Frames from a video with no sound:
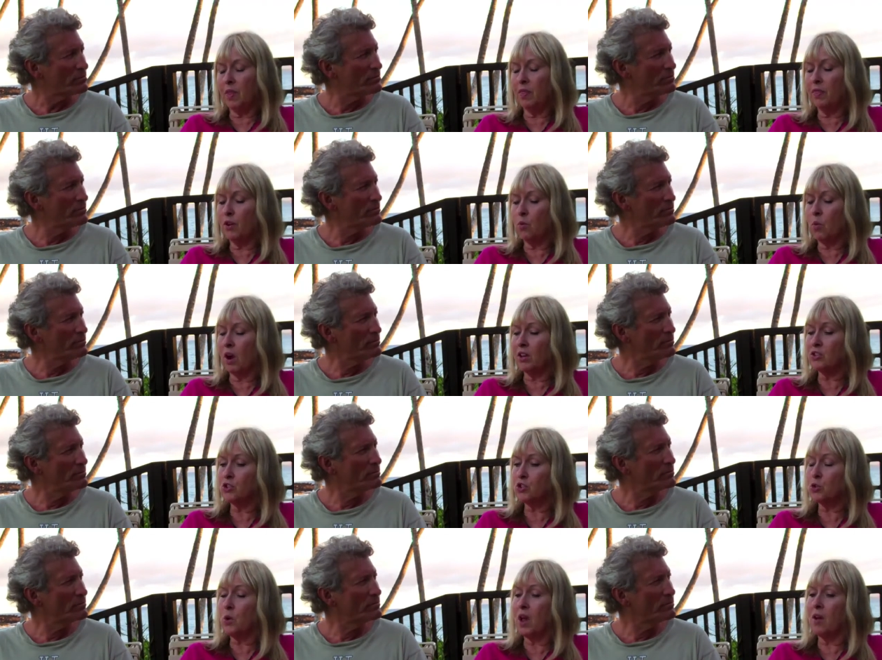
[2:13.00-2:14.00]
Speaker 1: their
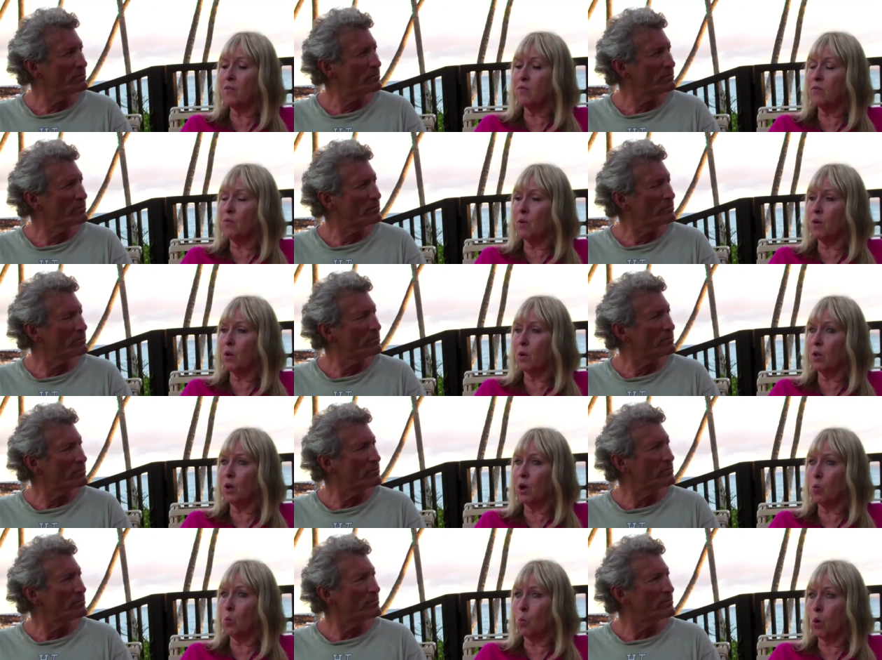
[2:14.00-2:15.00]
rights to have
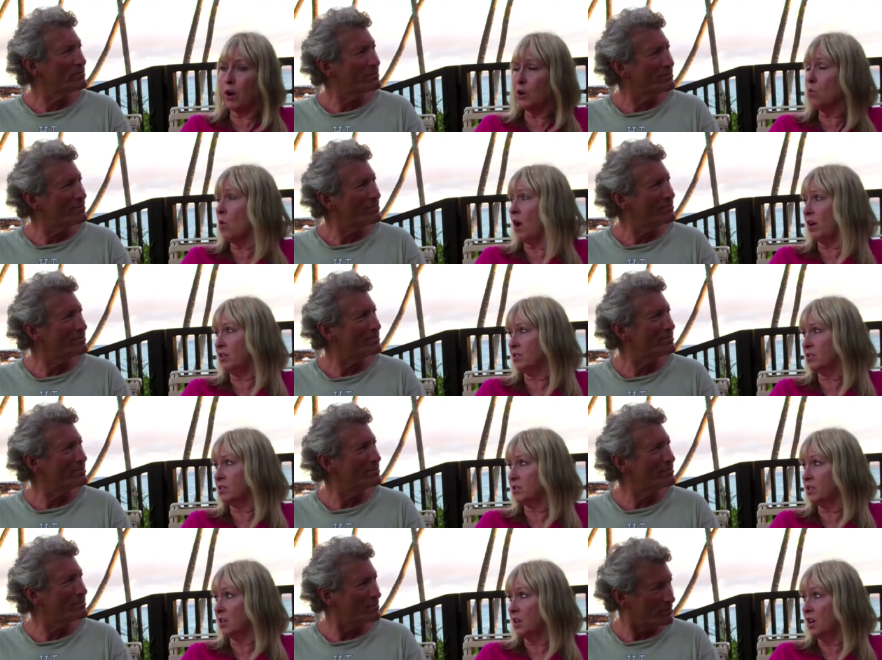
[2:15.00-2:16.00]
water
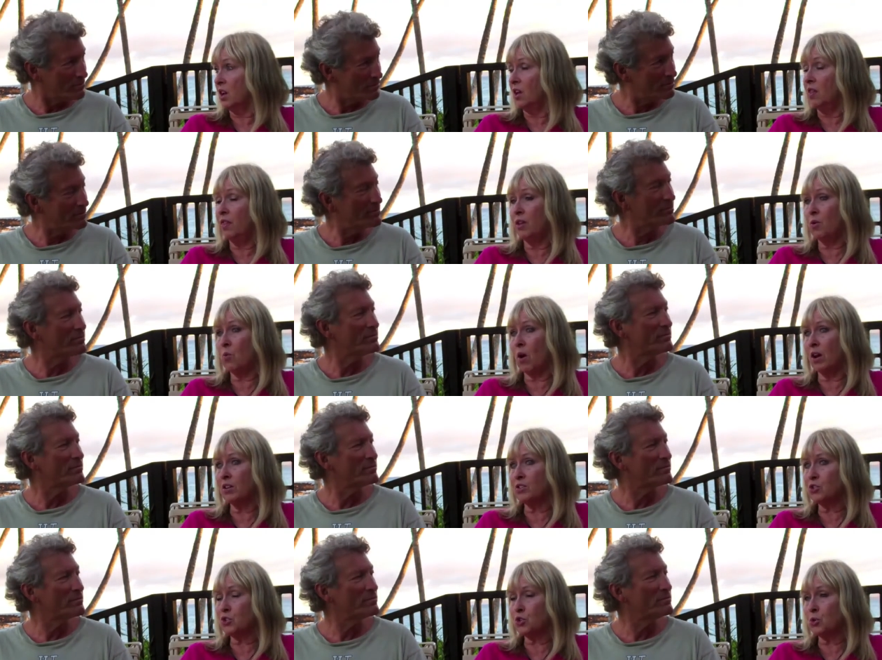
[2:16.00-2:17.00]
rights, their
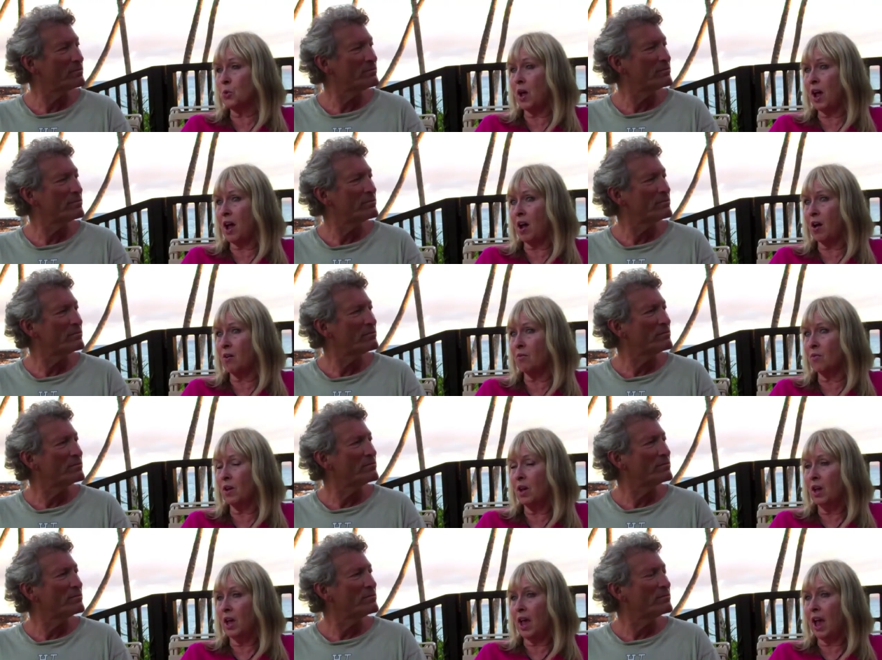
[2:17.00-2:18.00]
rights to have
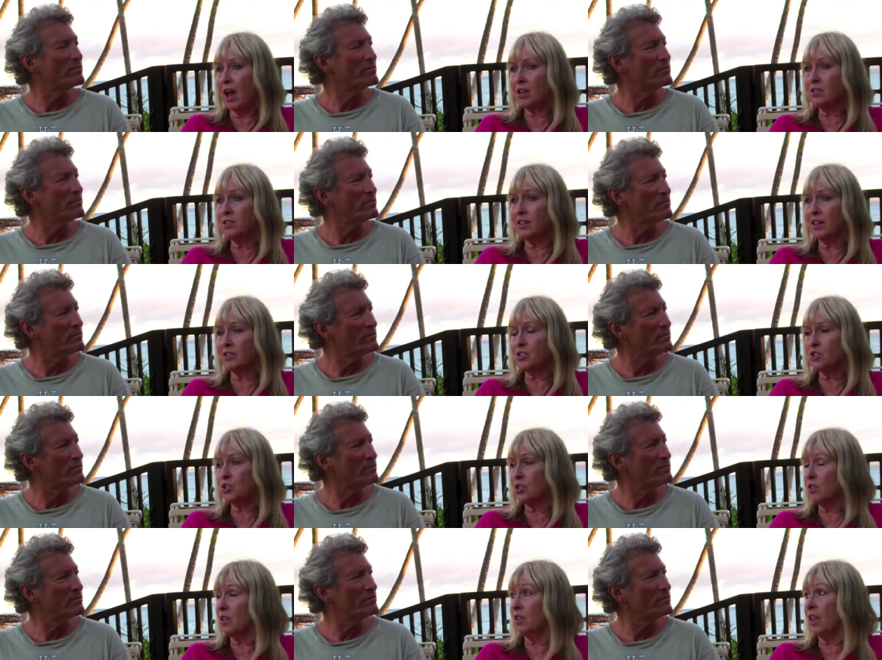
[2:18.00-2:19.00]
access
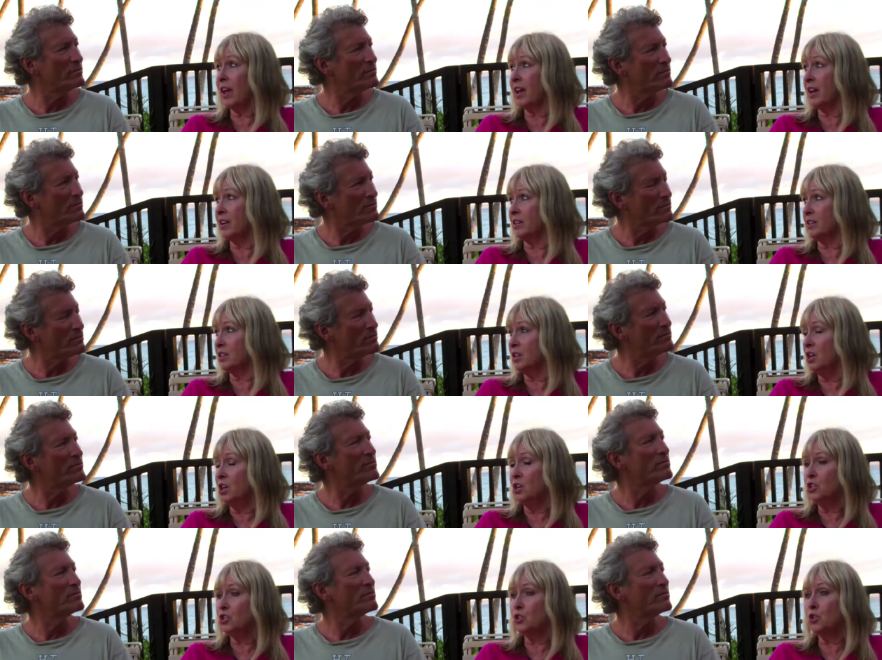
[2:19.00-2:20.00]
to the land,
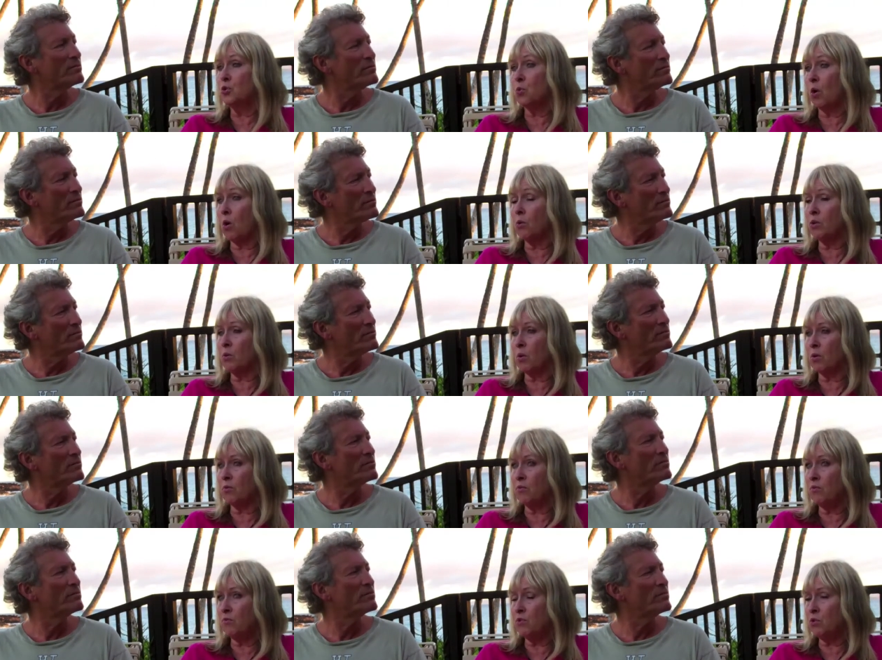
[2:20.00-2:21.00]
to grow their
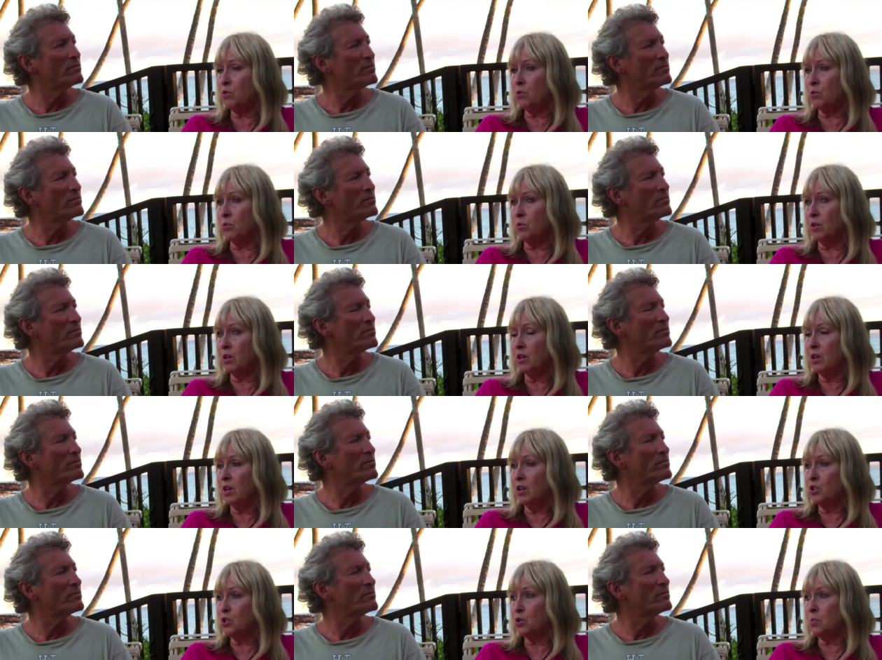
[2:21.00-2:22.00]
own food,
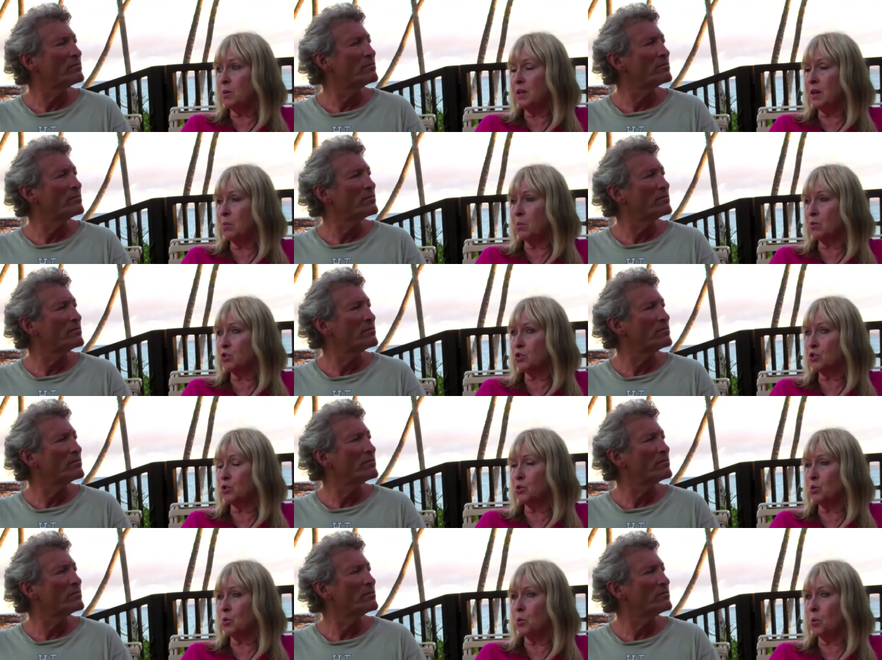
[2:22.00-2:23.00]
to be able
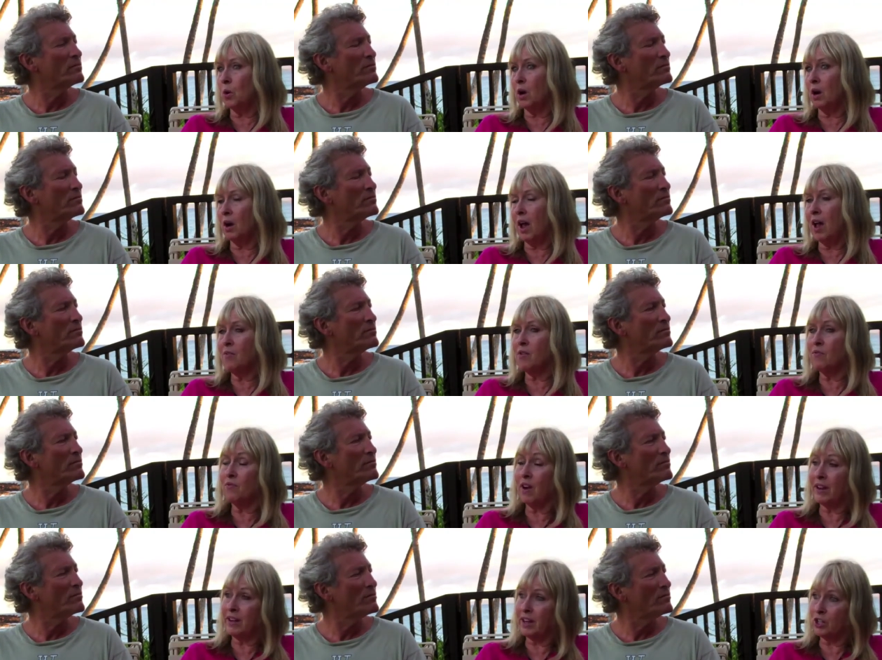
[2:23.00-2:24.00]
to have a
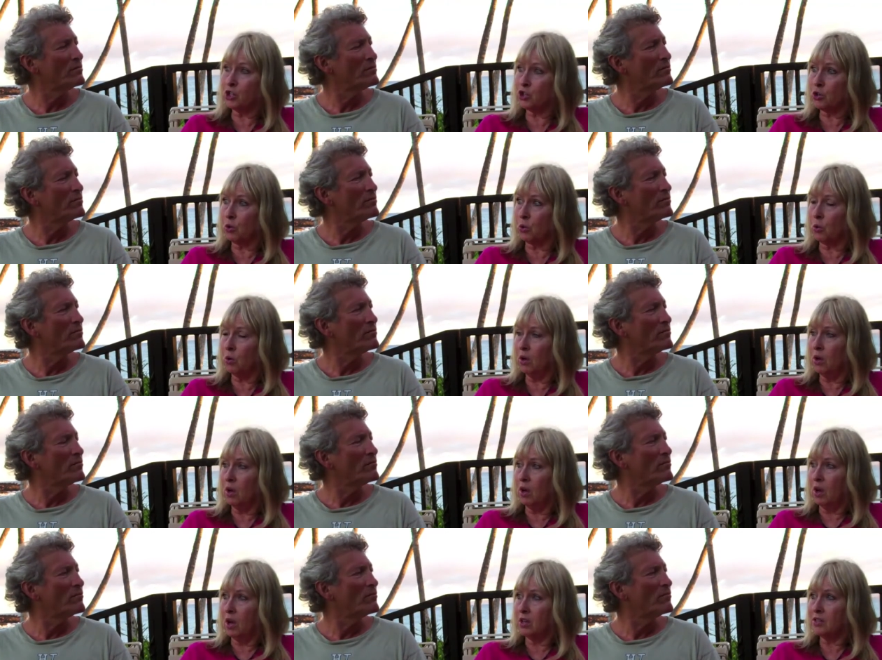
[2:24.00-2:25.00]
financial
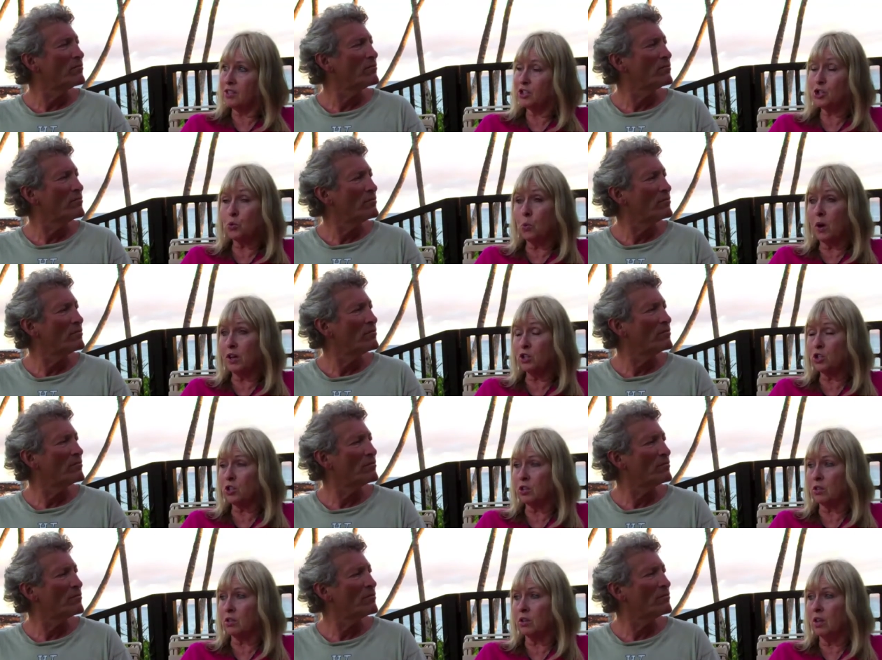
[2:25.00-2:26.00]

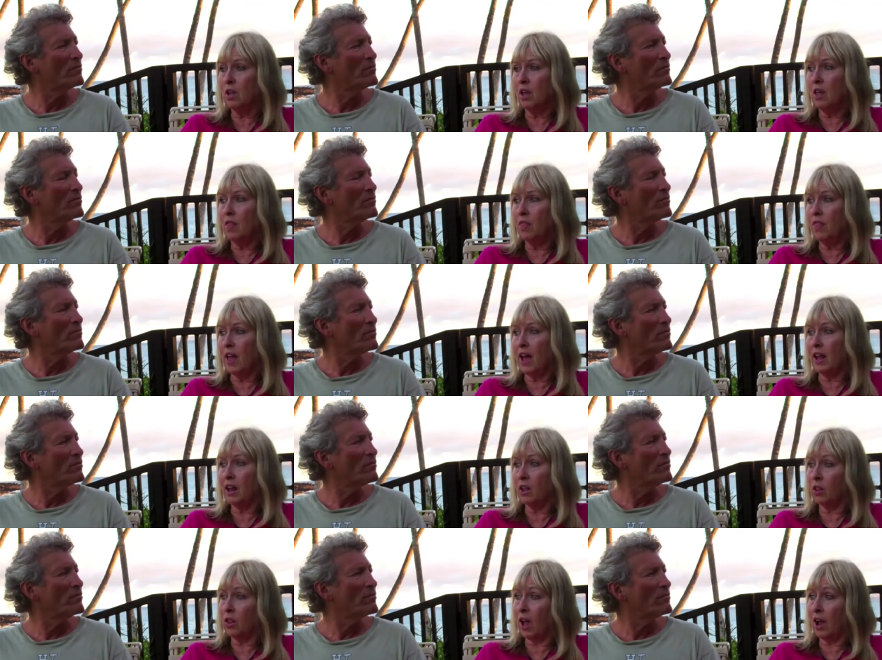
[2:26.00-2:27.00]
situation that
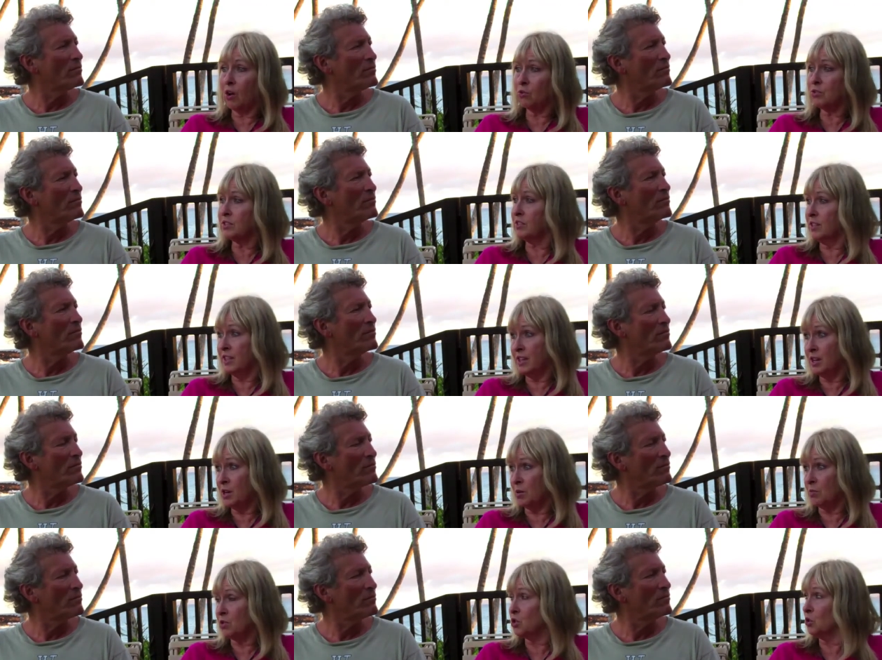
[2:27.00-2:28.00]
allows
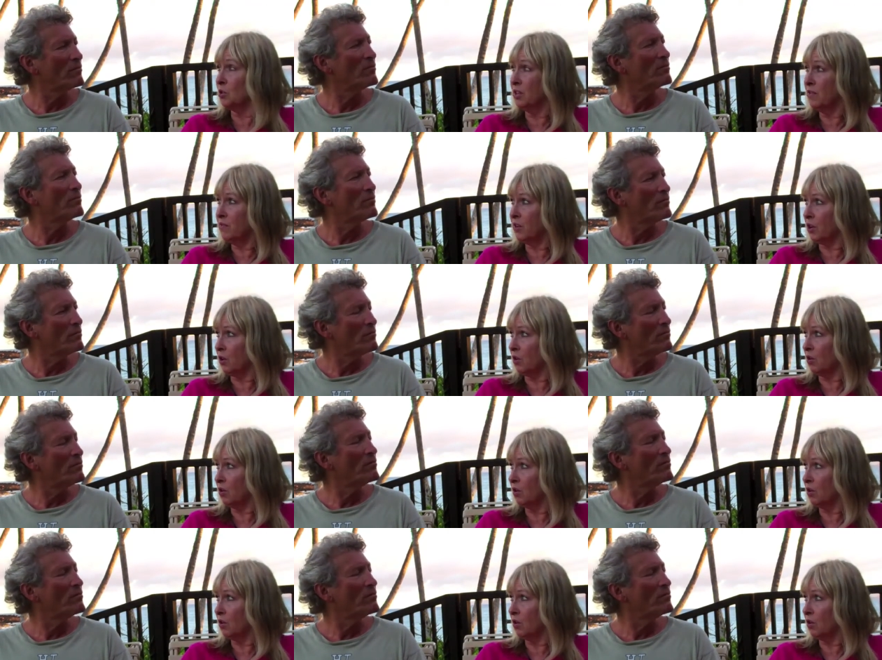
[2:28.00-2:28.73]
them to live here.